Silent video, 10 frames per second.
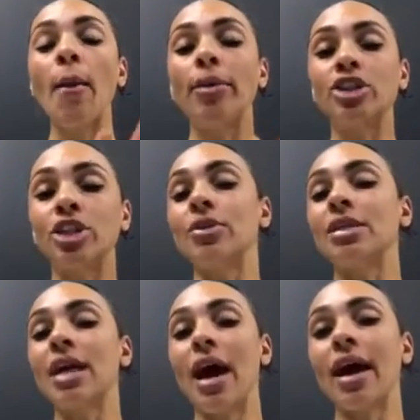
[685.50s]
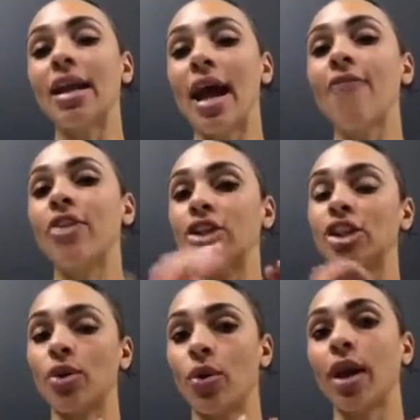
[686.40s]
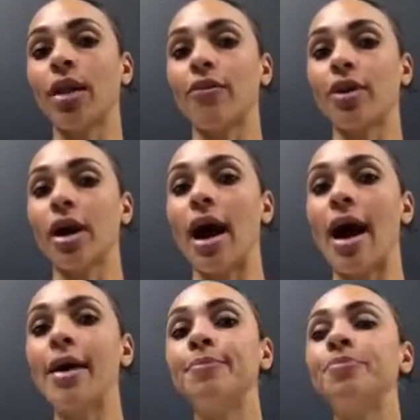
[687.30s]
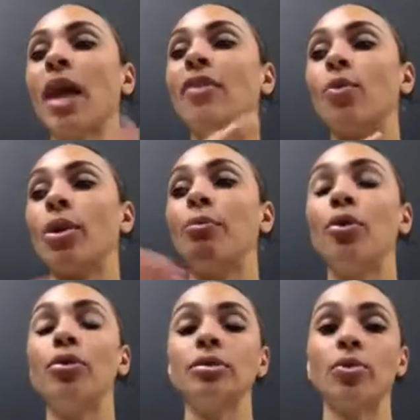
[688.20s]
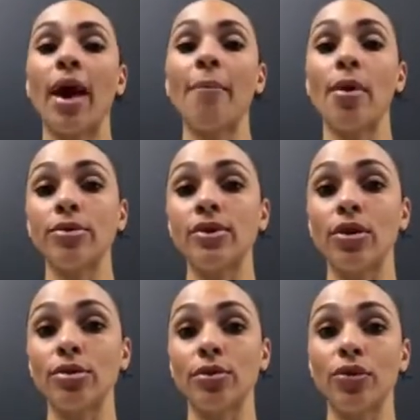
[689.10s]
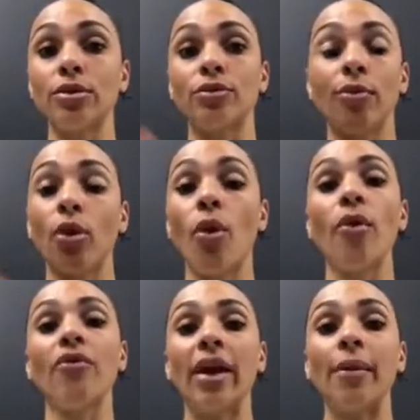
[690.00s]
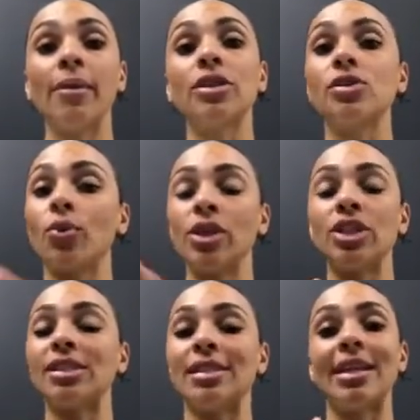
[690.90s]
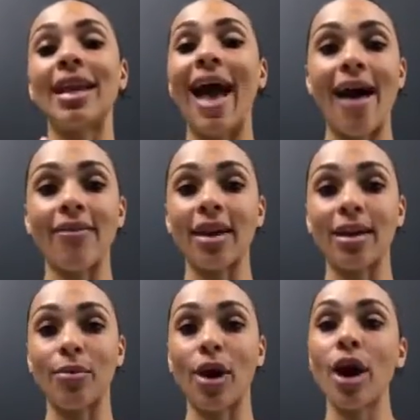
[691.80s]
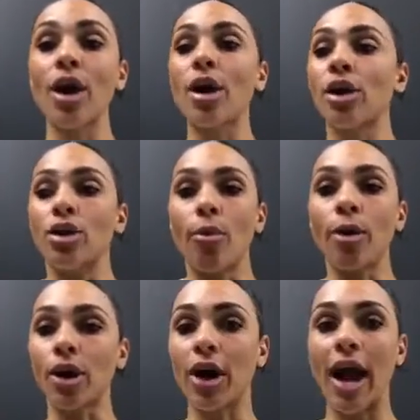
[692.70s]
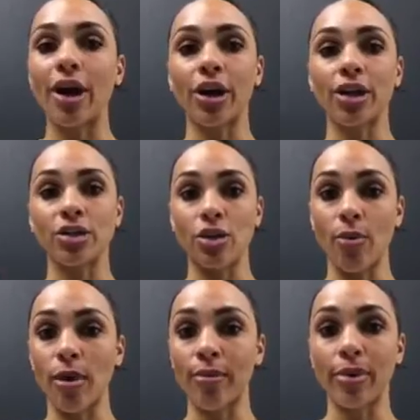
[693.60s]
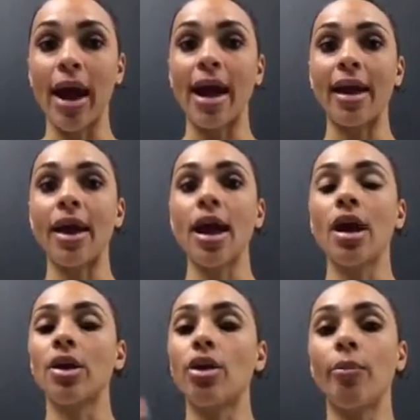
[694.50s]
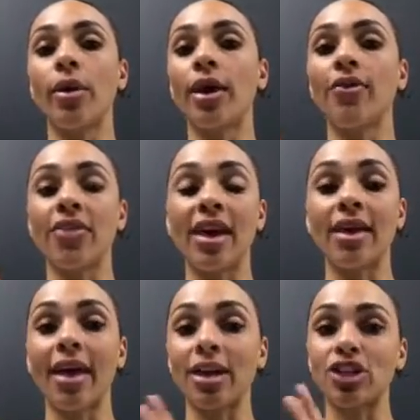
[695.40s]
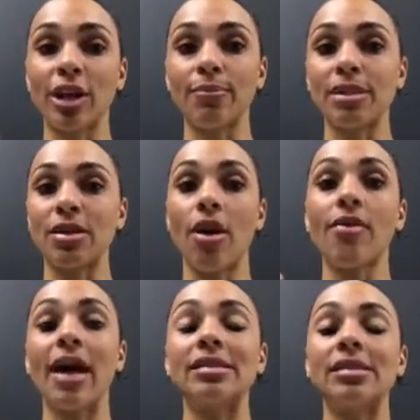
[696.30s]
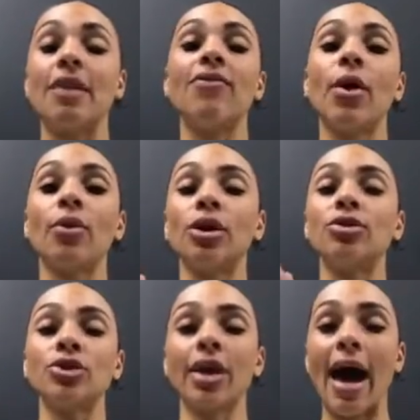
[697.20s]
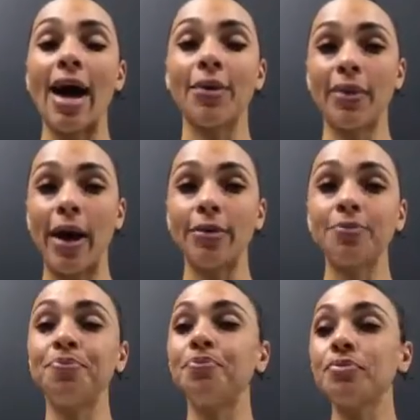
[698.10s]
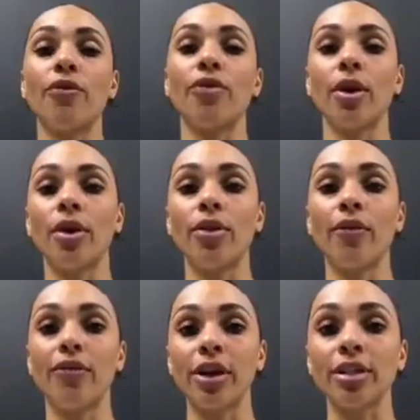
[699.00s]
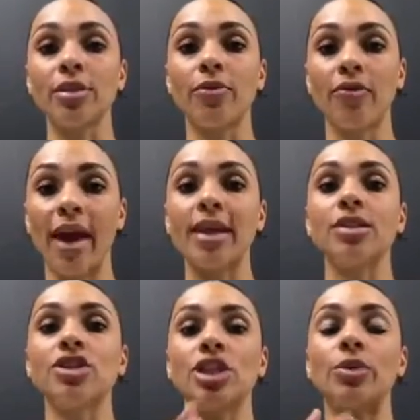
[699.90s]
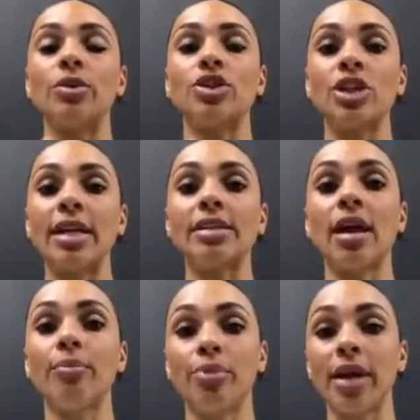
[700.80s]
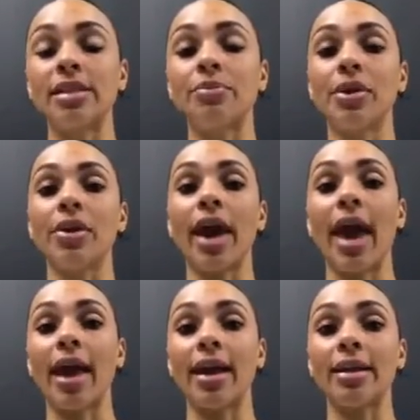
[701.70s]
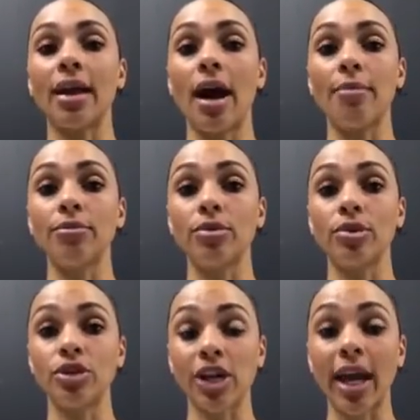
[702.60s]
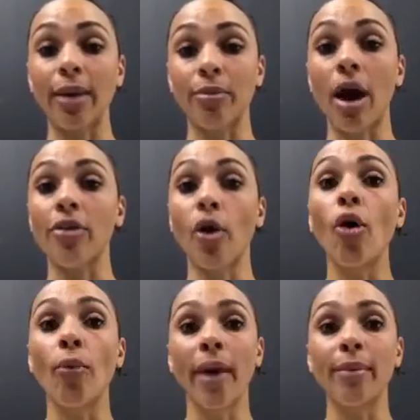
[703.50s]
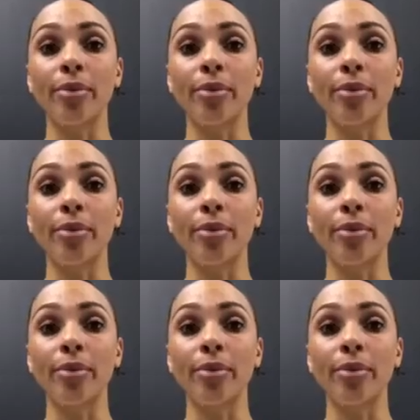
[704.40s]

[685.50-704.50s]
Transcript: but she was young enough that she quickly forgot, and then we pulled away most of those foods from the whole family, so we just didn't have it anymore. No more crackers, no more bread, no more like chips and all that stuff that we usually had around. For the first phase, she was just on breast milk and chicken broth, homemade